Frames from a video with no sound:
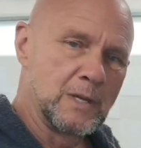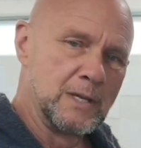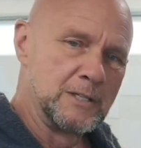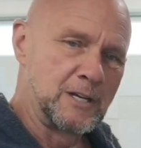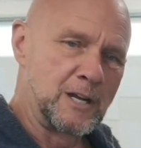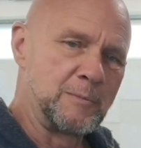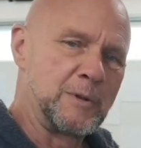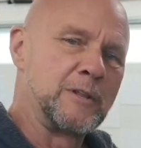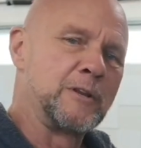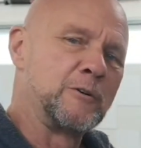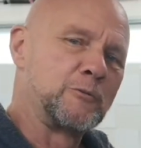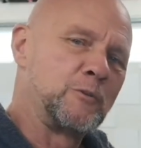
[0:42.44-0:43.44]
it dawned on me
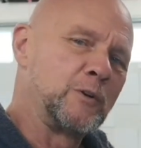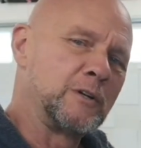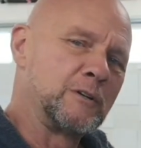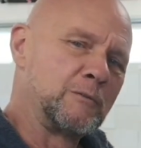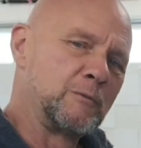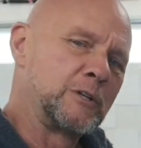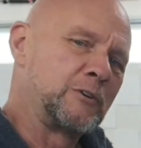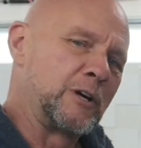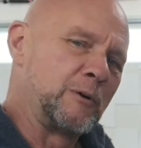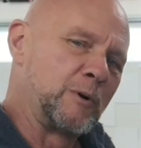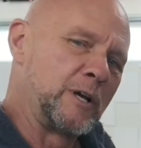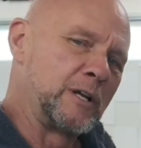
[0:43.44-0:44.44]
that a really
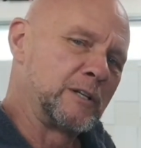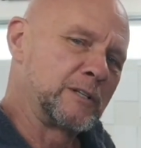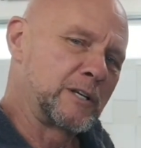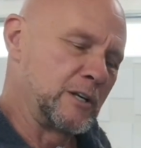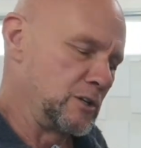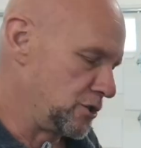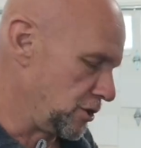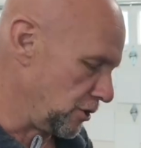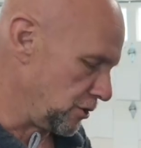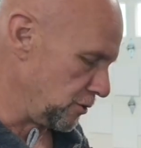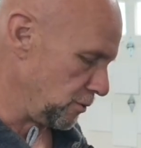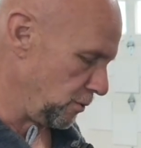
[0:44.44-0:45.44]
great way to kind of show
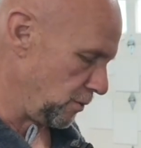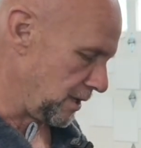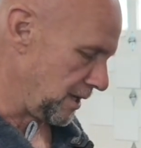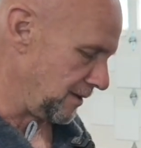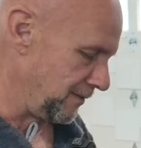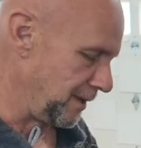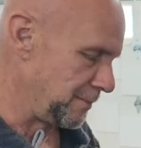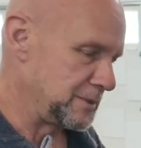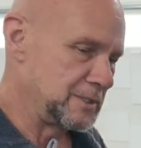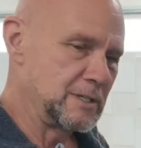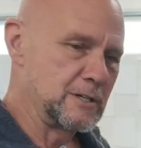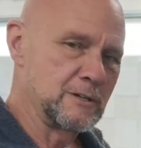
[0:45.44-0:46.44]
you what kind of lip
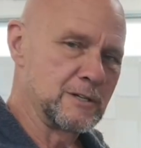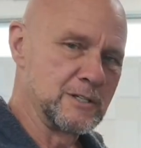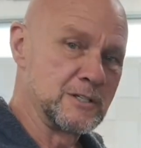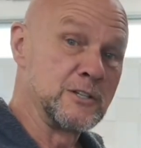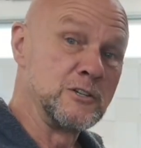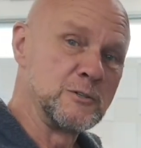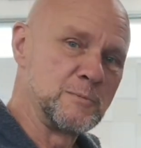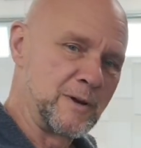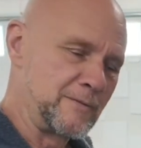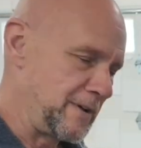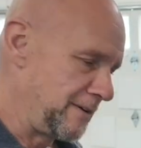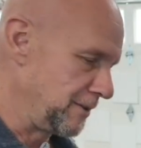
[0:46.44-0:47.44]
is in here is to use
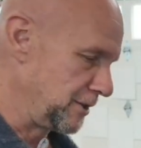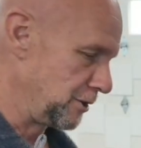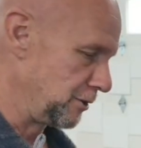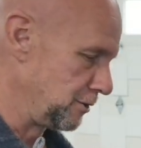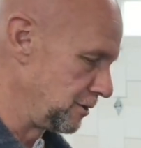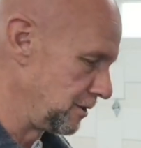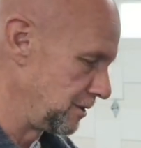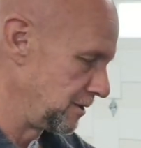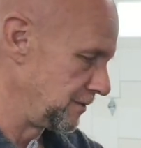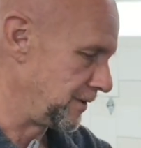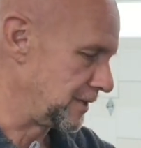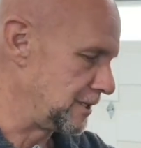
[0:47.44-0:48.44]
my favorite little
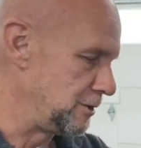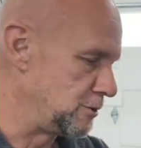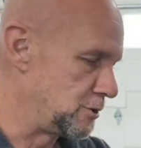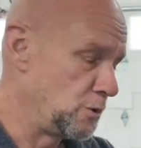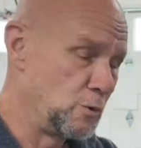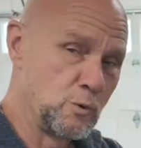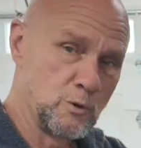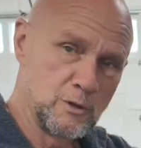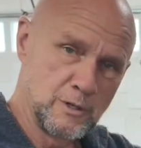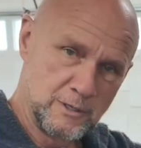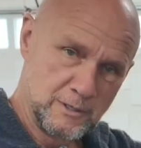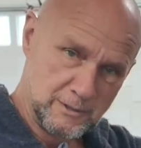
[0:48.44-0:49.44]
funky new
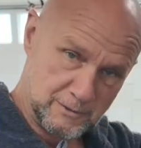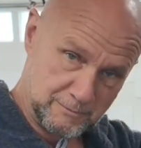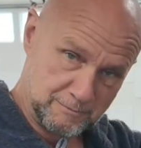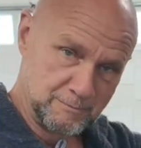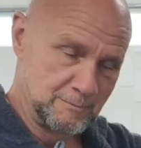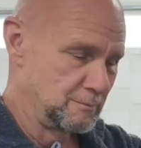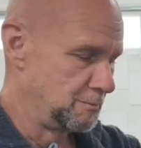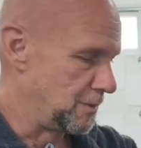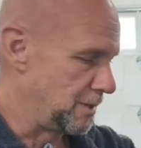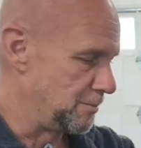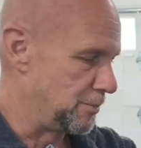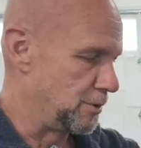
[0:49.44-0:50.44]
tool,
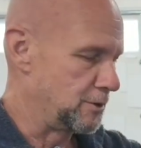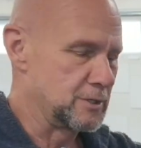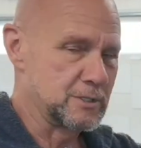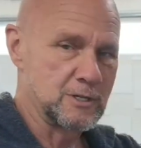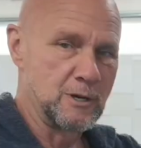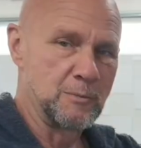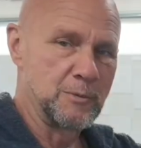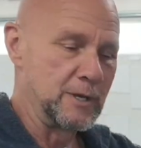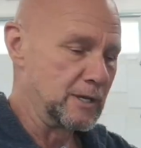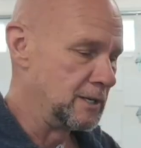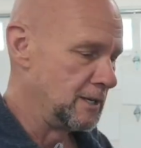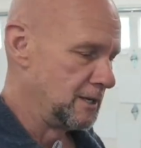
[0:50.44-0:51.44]
my boroscope
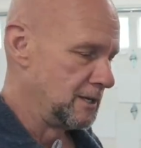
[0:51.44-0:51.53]
thing.